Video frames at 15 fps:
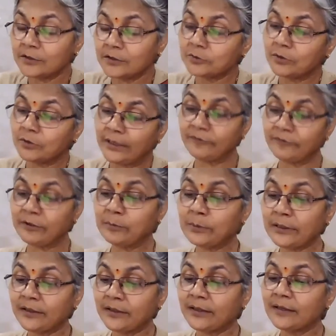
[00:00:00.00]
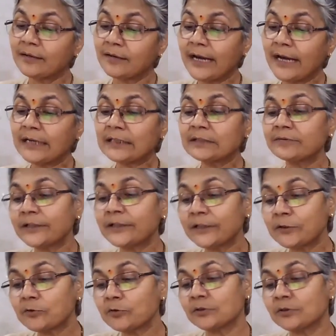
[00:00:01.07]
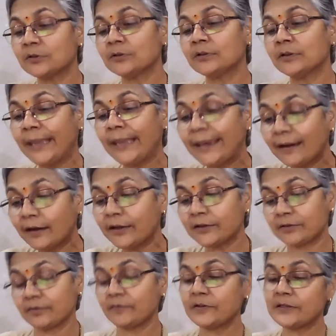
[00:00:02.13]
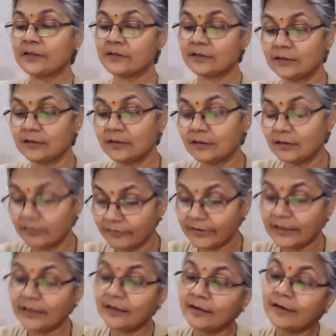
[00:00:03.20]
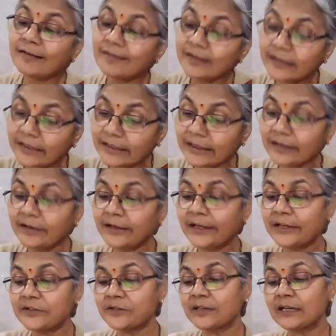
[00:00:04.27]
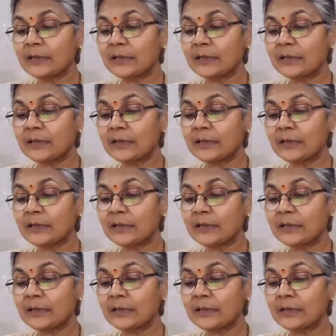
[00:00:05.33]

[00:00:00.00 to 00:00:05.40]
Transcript: So everybody can write a very good English, which is very literary in nature.